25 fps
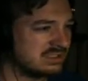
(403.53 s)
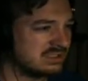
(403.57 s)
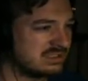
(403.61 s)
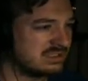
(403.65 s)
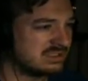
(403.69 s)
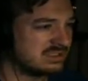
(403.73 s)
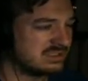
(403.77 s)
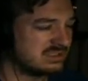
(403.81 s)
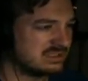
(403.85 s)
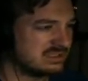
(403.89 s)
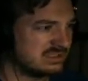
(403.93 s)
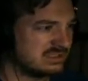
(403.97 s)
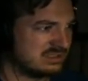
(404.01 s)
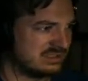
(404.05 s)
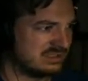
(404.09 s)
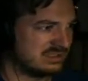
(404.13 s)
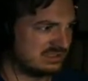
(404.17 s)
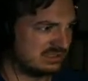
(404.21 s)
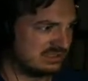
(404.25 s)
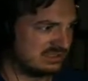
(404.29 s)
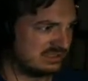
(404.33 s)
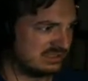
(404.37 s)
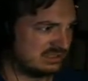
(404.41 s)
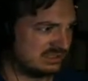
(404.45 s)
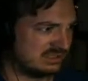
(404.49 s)

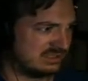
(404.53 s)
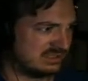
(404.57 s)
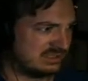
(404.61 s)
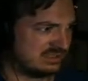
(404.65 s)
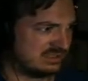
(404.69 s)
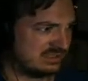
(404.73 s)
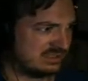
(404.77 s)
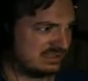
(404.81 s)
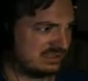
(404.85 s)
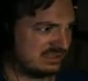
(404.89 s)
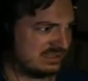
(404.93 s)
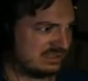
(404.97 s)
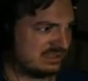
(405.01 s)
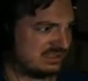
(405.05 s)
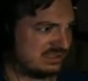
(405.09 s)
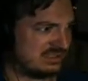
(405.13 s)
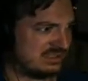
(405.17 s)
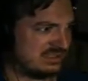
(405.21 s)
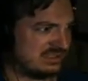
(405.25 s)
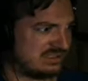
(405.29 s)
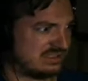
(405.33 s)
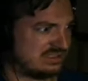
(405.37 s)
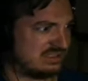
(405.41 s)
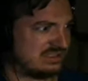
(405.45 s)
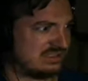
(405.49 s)

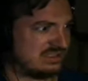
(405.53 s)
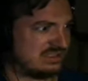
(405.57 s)
(no one is talking)